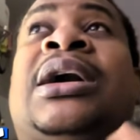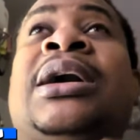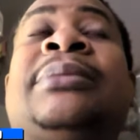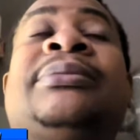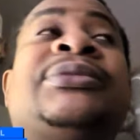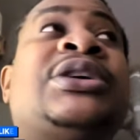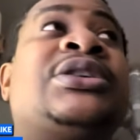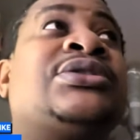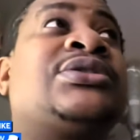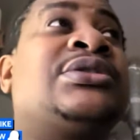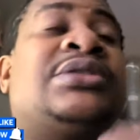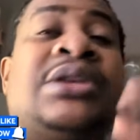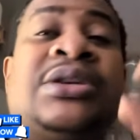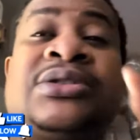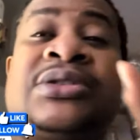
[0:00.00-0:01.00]
there's
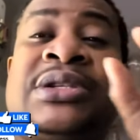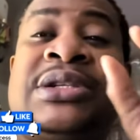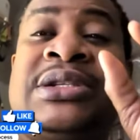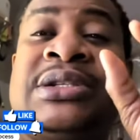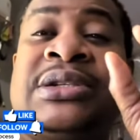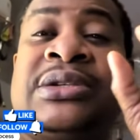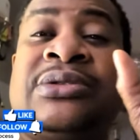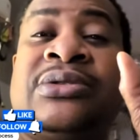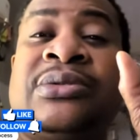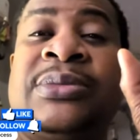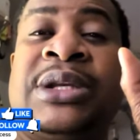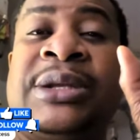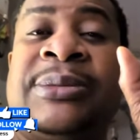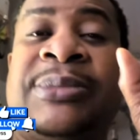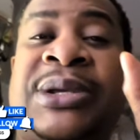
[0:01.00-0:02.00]
these little
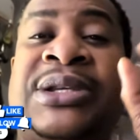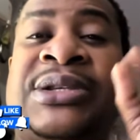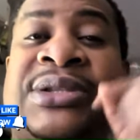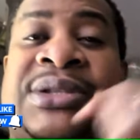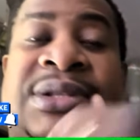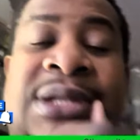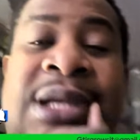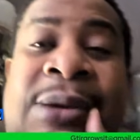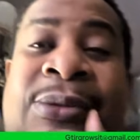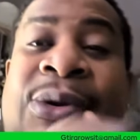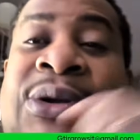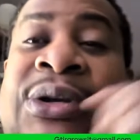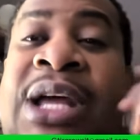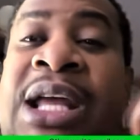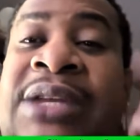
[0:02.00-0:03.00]
bitty pieces that we're
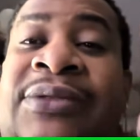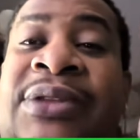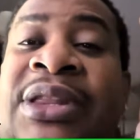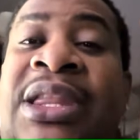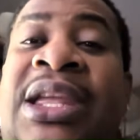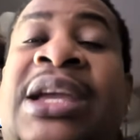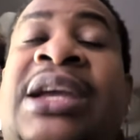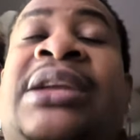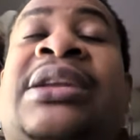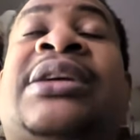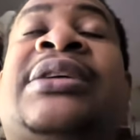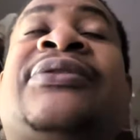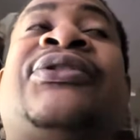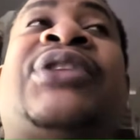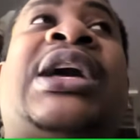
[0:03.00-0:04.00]
not even thinking
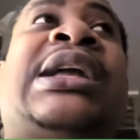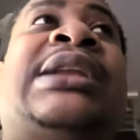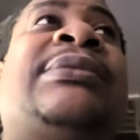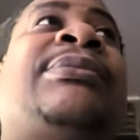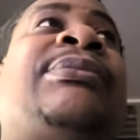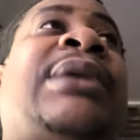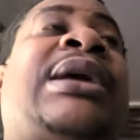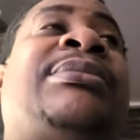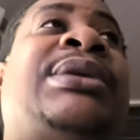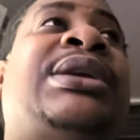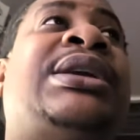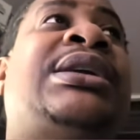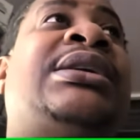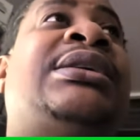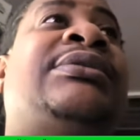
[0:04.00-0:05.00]
of that
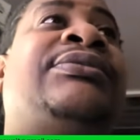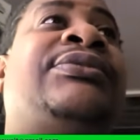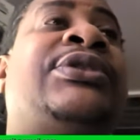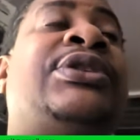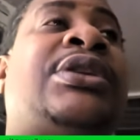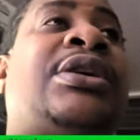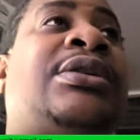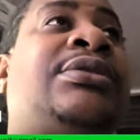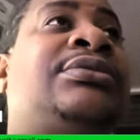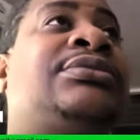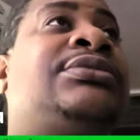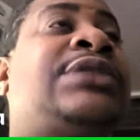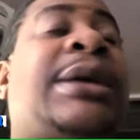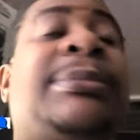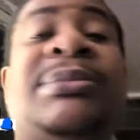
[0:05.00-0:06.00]
maybe,
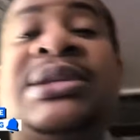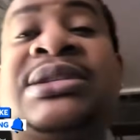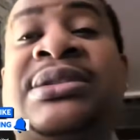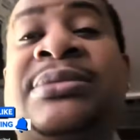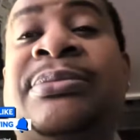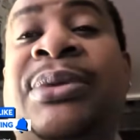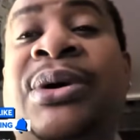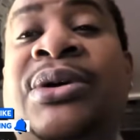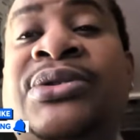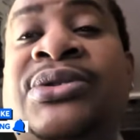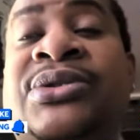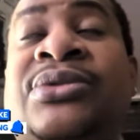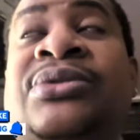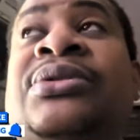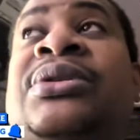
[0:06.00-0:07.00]
that missing puzzle